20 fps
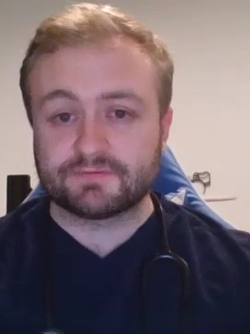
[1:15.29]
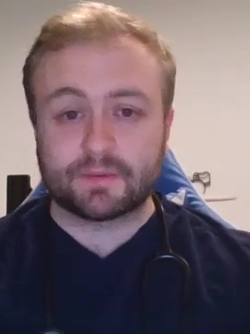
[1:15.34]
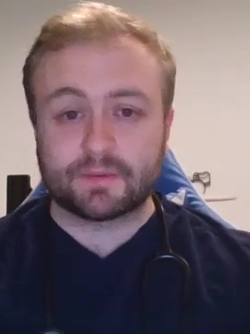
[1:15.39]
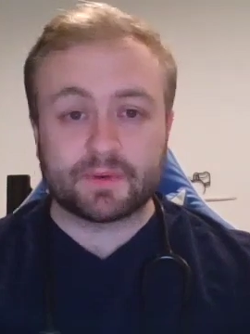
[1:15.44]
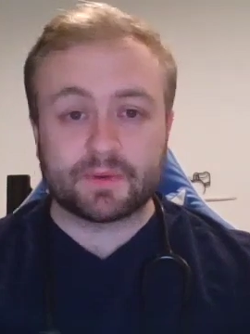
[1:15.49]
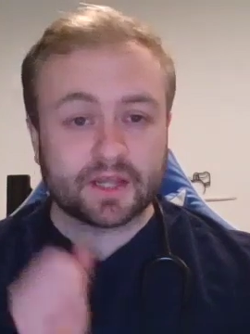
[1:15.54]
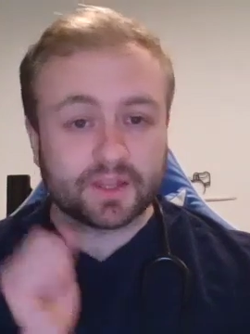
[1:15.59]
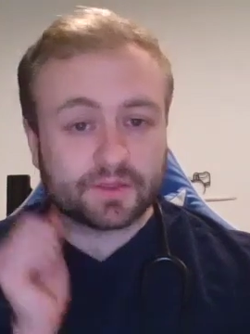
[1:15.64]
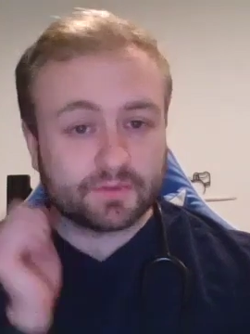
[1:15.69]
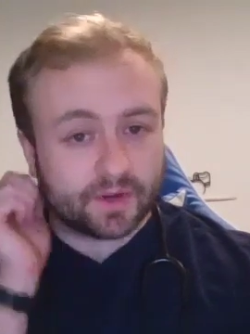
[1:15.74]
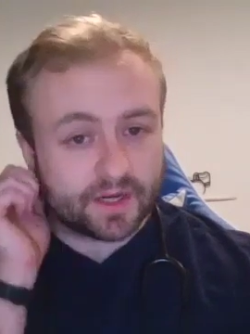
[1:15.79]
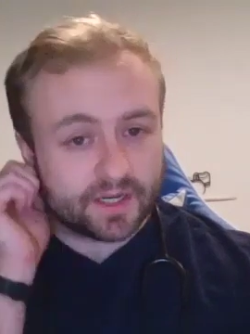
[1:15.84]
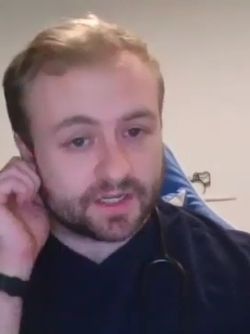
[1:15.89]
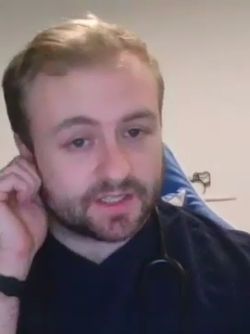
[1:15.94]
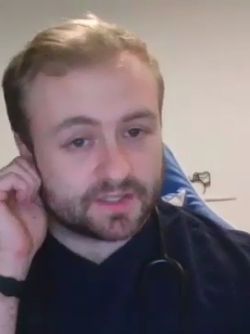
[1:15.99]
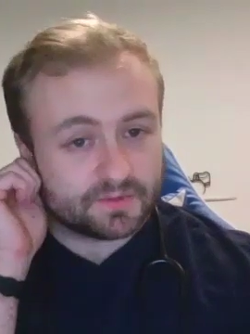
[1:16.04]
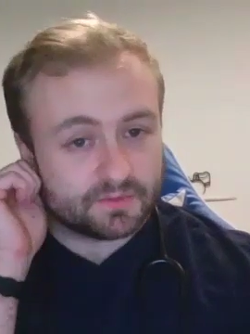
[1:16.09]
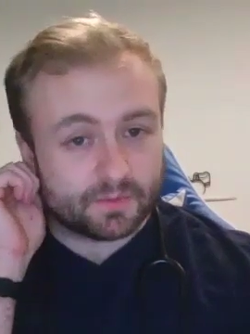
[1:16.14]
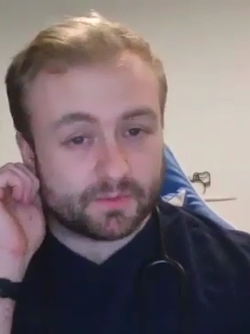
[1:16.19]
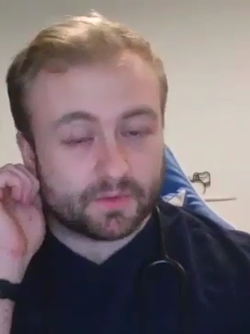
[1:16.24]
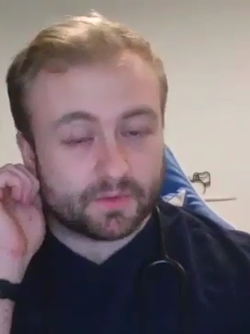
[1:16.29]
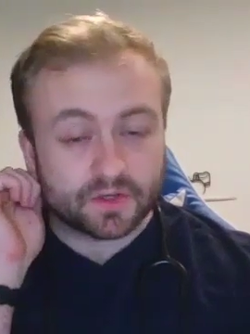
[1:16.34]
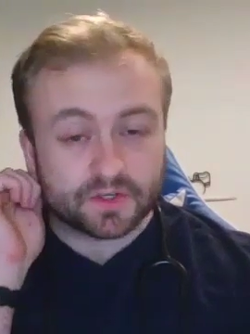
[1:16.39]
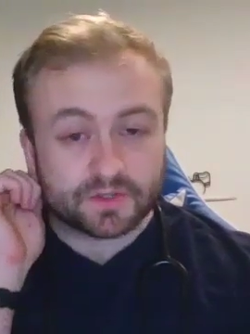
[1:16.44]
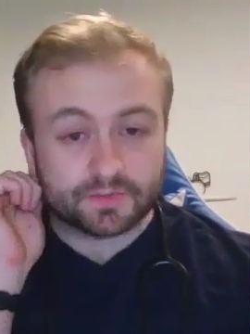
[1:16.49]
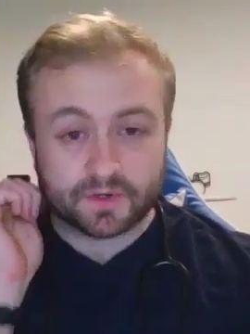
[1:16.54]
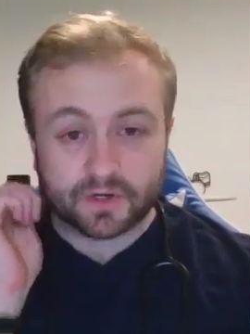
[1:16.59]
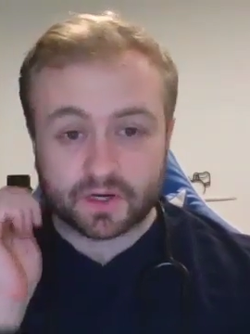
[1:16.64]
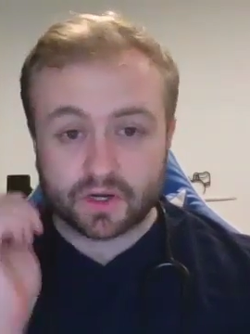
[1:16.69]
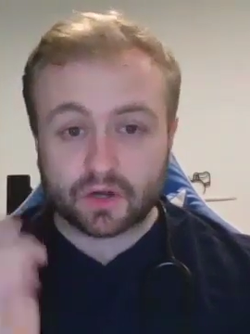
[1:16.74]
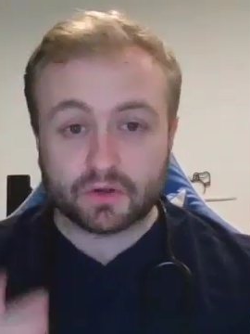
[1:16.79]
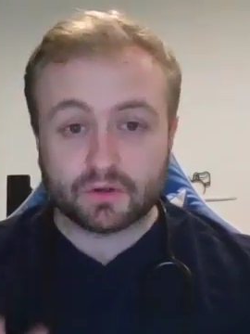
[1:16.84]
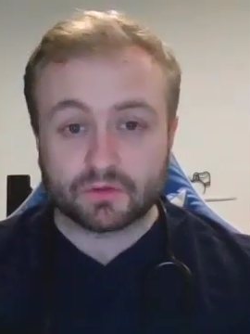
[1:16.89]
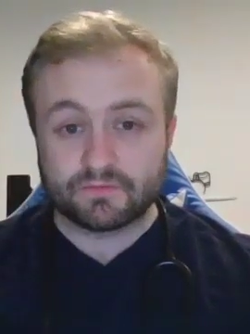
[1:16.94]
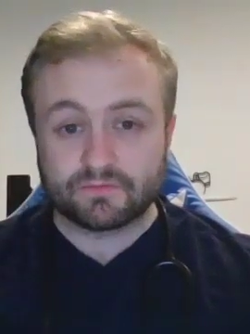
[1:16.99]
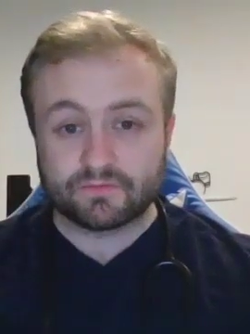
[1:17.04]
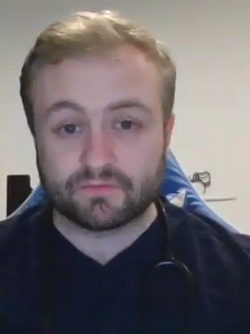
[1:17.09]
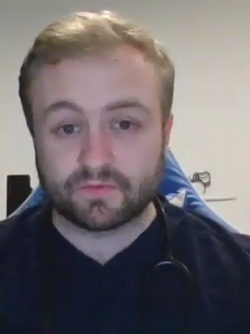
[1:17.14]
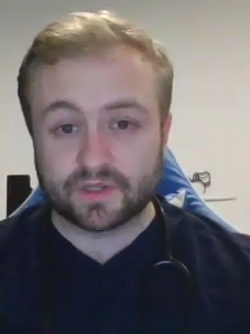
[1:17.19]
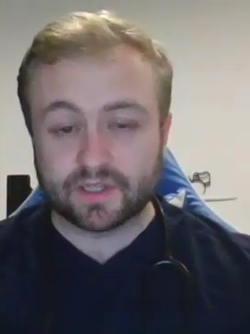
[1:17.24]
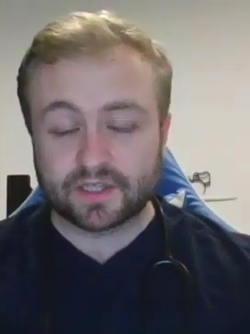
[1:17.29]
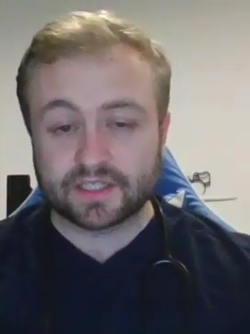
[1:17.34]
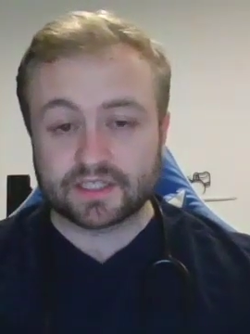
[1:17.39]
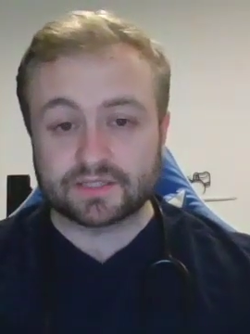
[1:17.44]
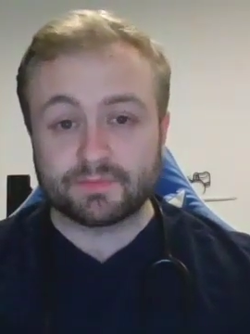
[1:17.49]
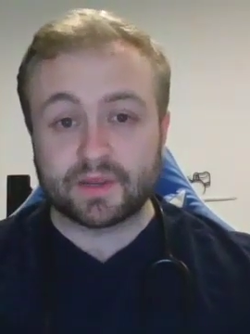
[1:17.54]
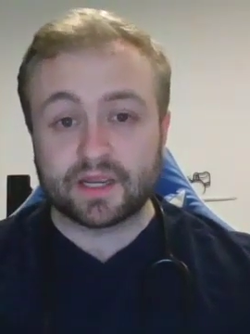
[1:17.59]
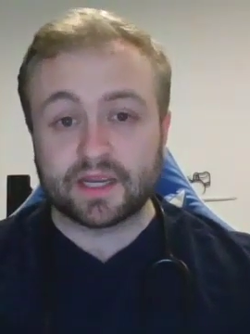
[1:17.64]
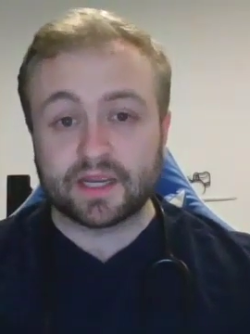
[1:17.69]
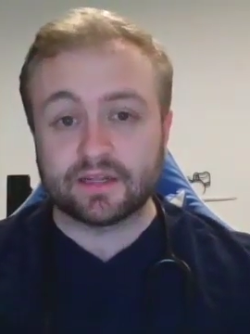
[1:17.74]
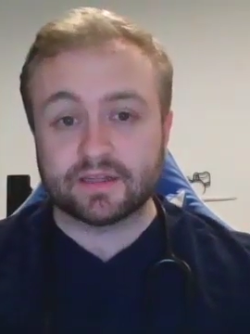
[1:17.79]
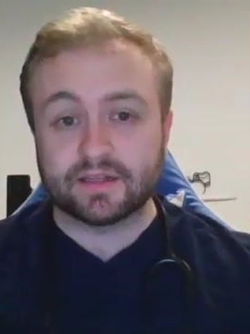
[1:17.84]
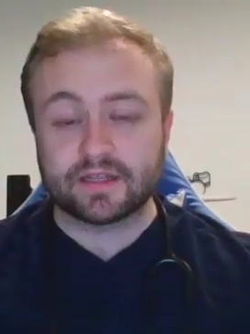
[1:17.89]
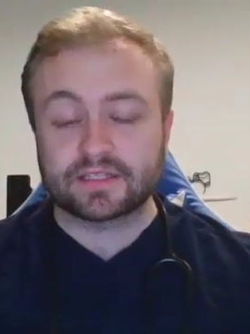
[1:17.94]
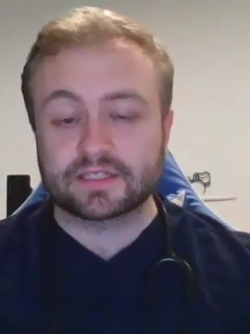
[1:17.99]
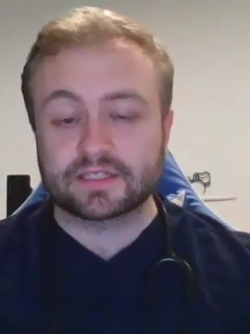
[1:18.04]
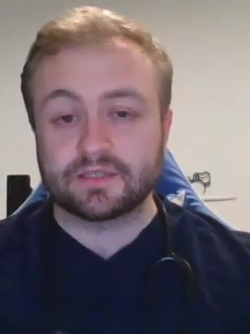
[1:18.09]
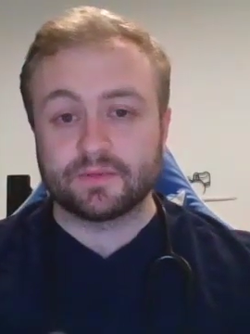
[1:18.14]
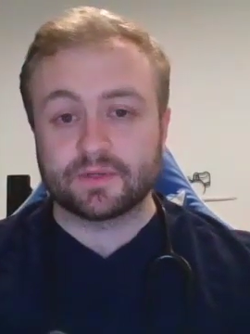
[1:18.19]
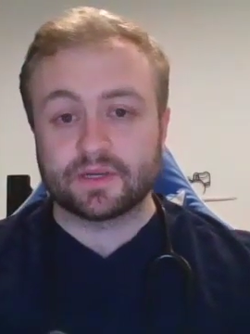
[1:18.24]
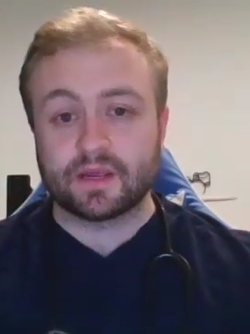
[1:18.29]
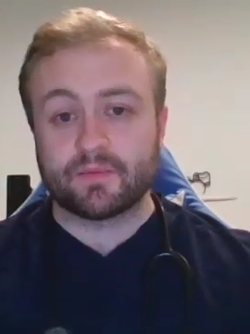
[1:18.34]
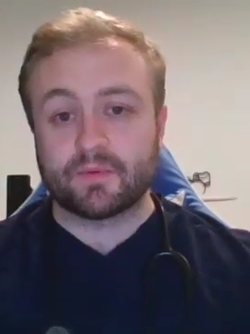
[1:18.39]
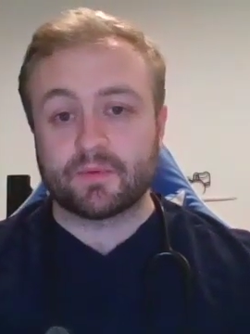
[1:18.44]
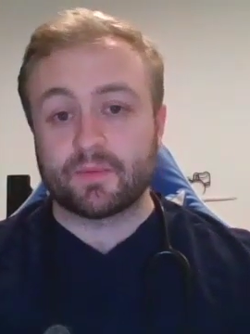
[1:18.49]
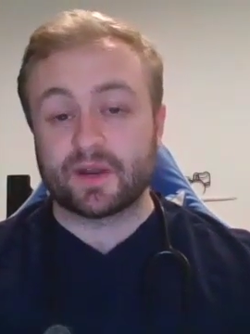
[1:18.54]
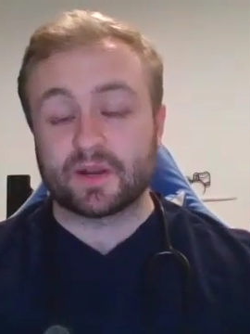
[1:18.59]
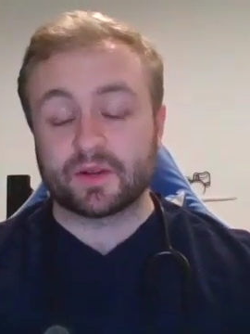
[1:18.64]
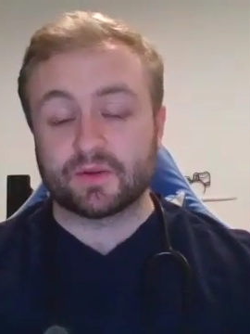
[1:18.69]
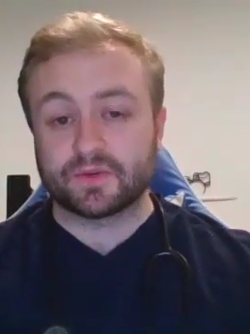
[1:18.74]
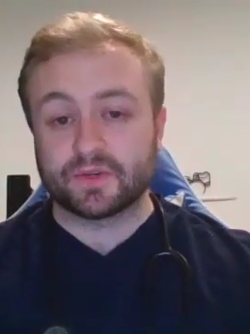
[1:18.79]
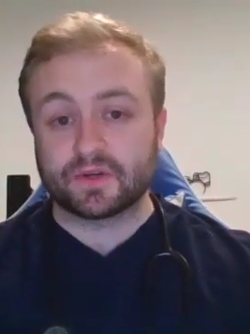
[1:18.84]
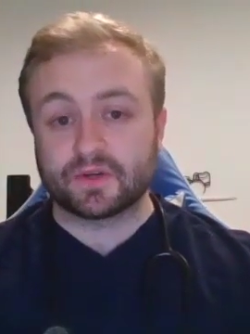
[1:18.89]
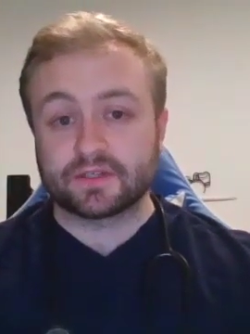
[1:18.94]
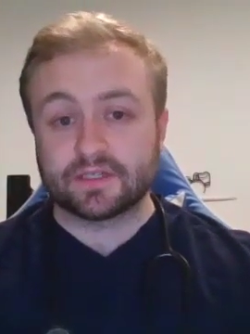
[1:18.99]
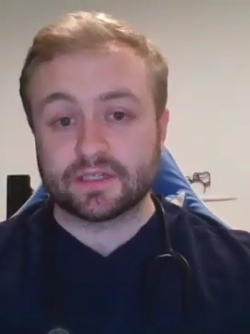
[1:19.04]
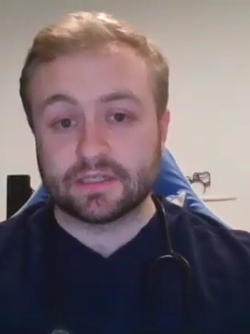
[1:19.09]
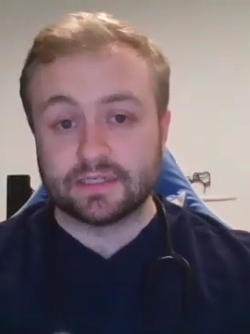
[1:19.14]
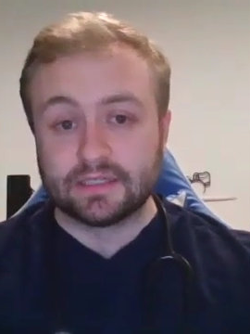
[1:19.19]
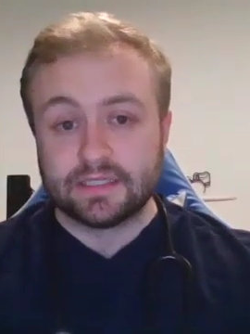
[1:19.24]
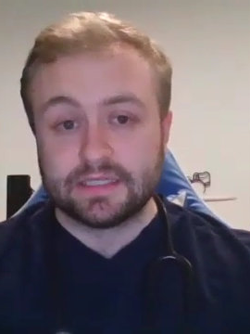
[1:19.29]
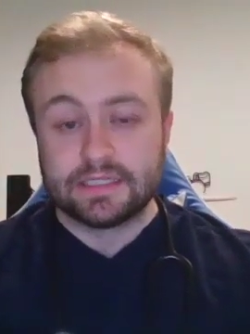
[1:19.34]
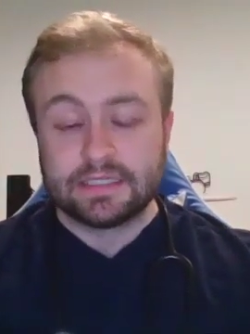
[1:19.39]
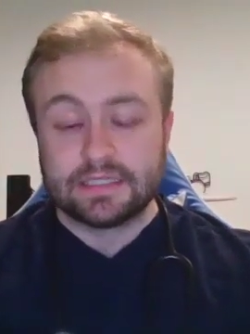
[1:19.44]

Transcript: of my pathway into what my ultimate goal really has been, and that's to become a medical doctor.